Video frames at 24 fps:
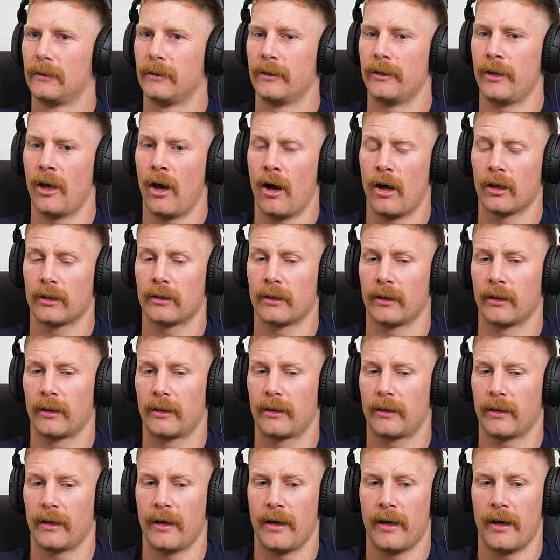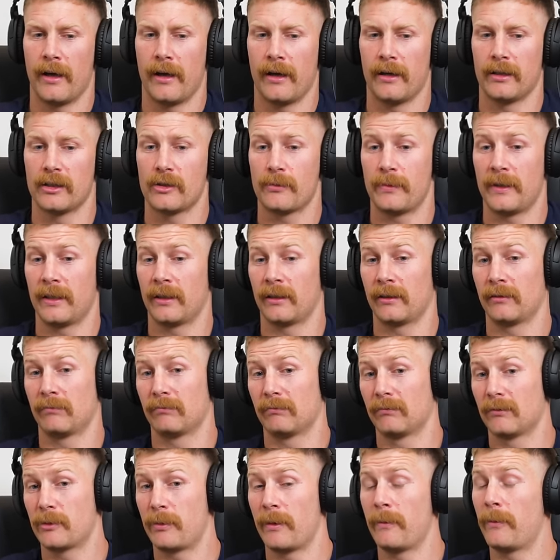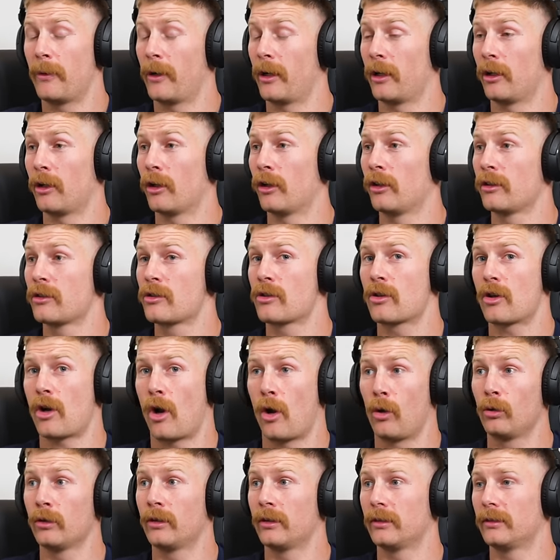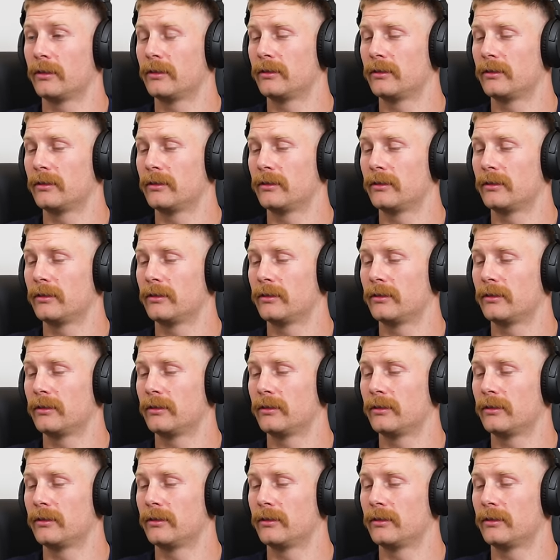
Yeah, I think uh, it's been it's been pretty good. It's cold,